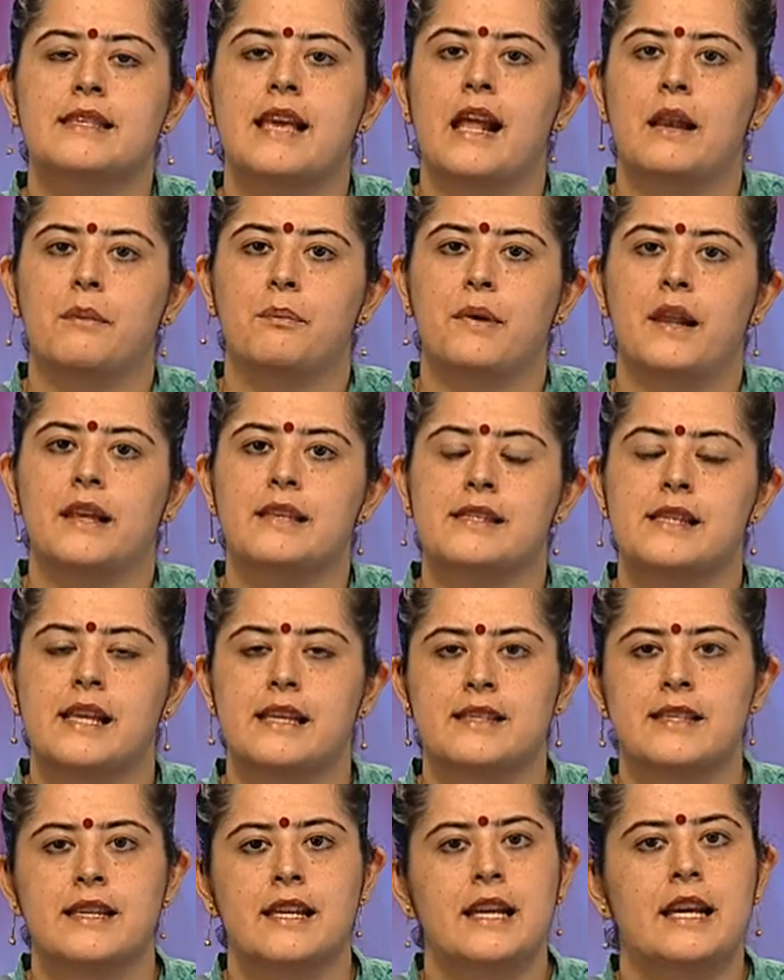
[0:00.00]

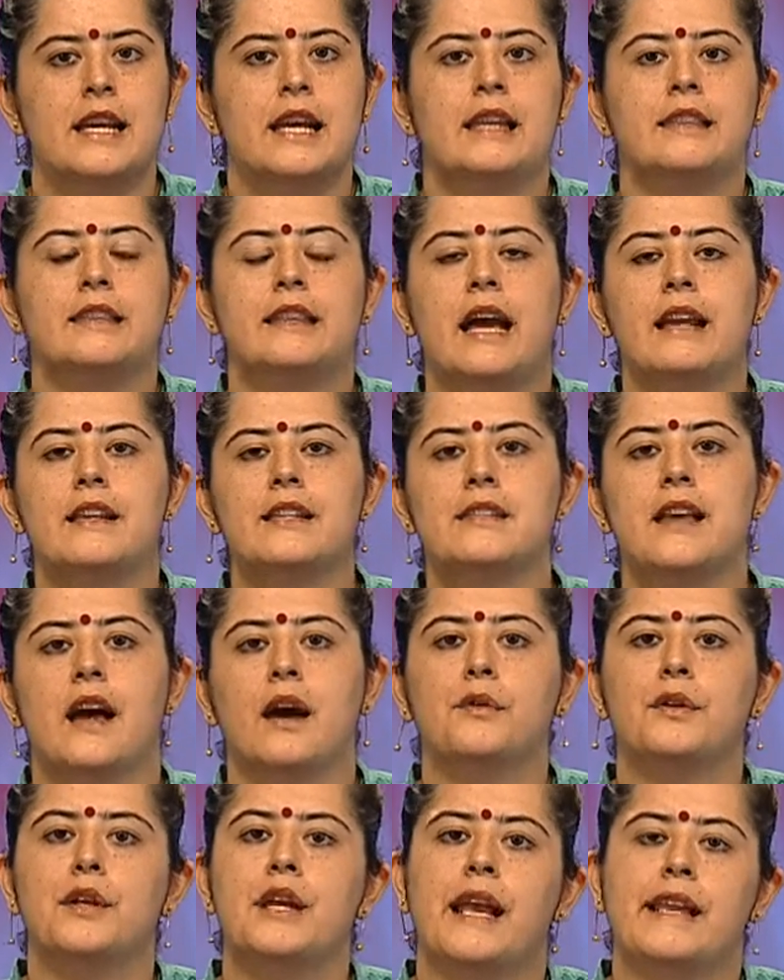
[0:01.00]
helplessness. That is how
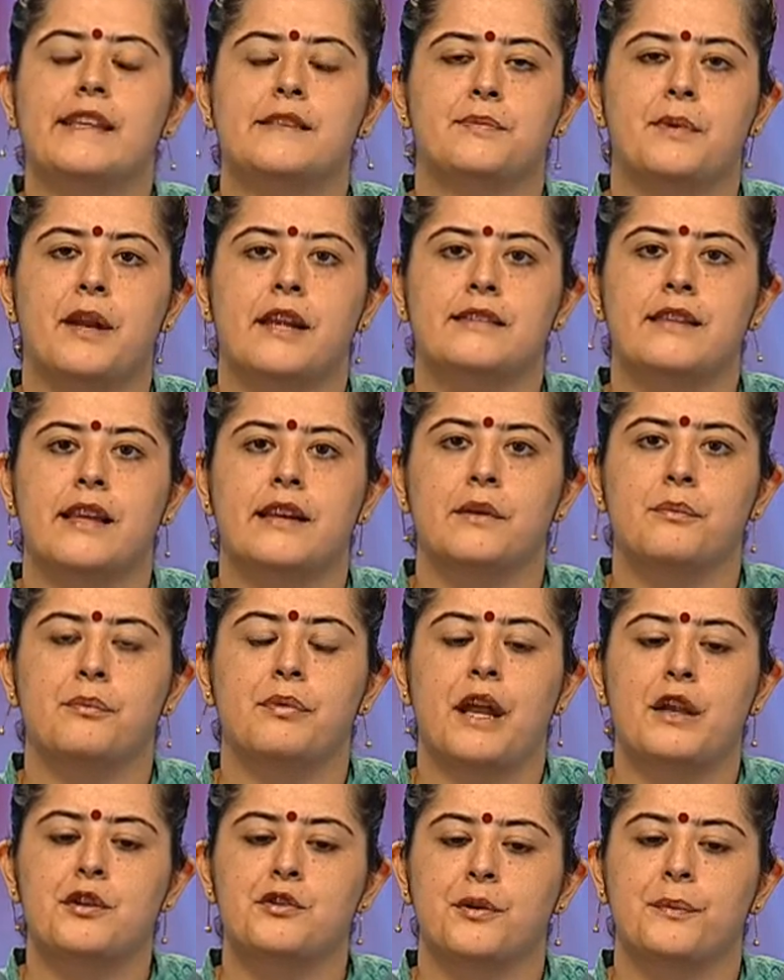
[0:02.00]
they express their
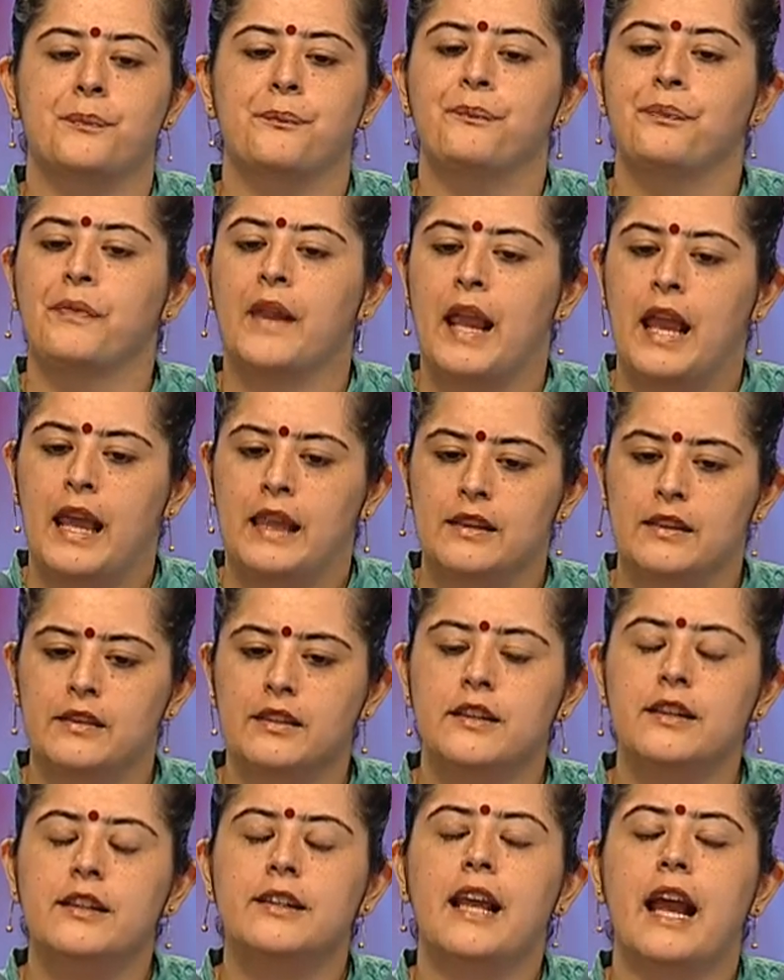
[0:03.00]
depression. The
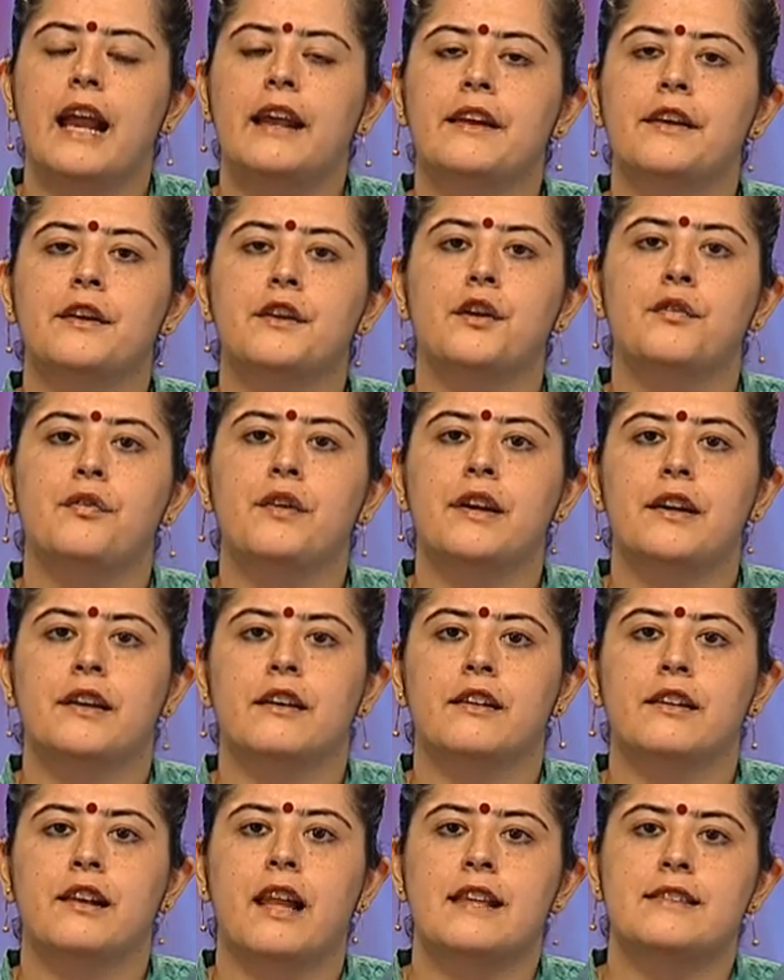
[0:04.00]
third category of
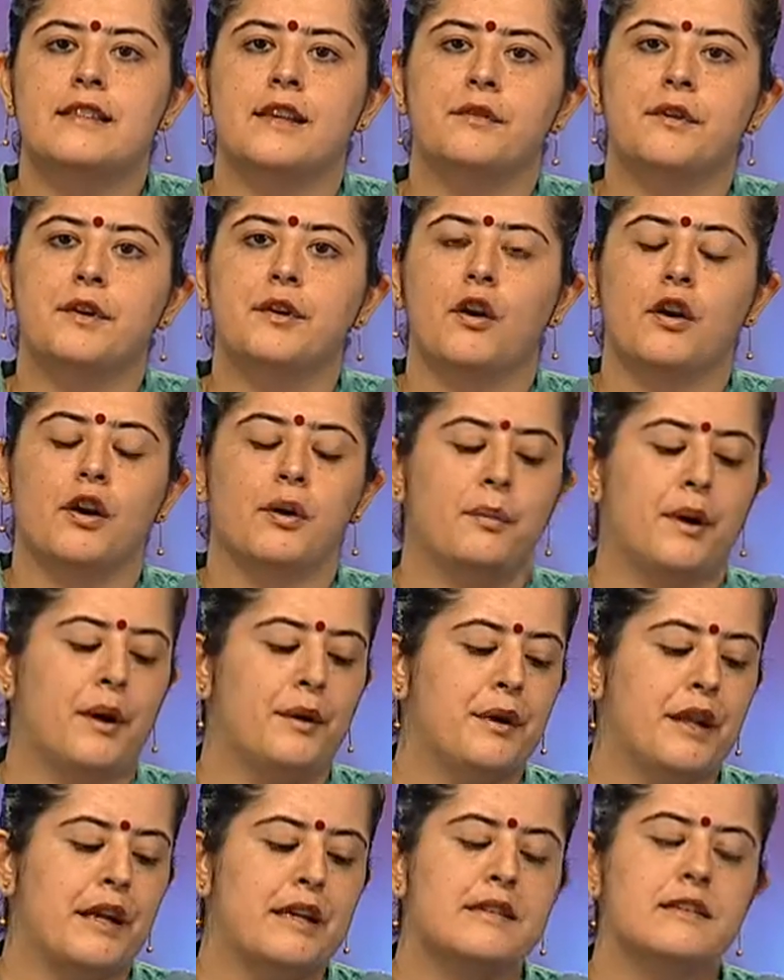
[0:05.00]
internalizing we talk
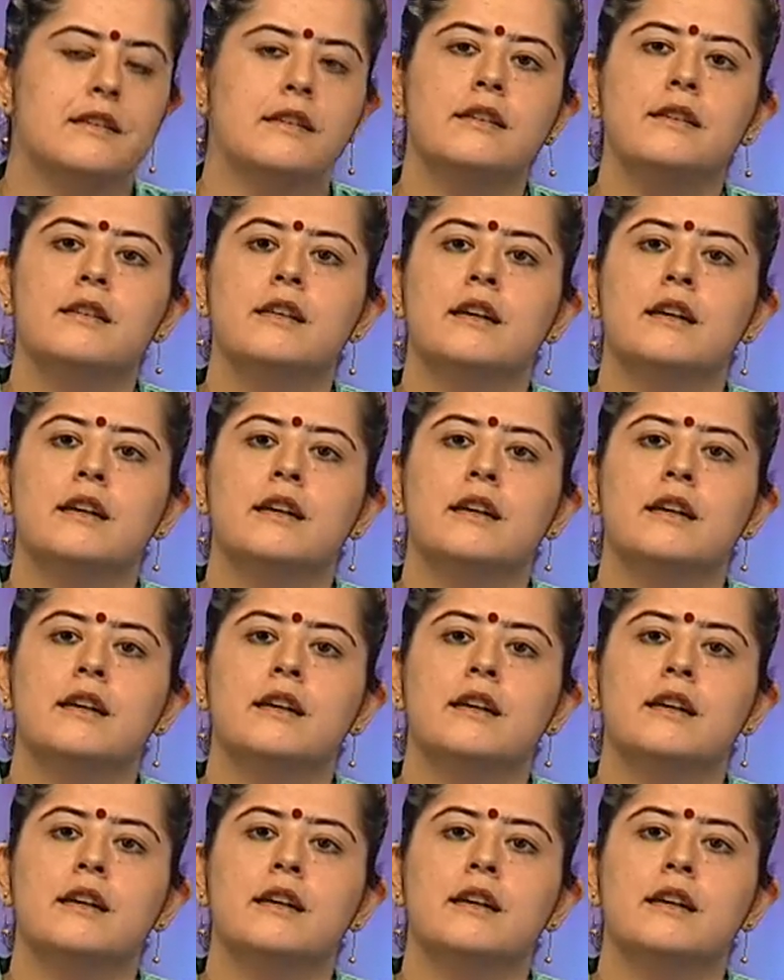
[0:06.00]
about is the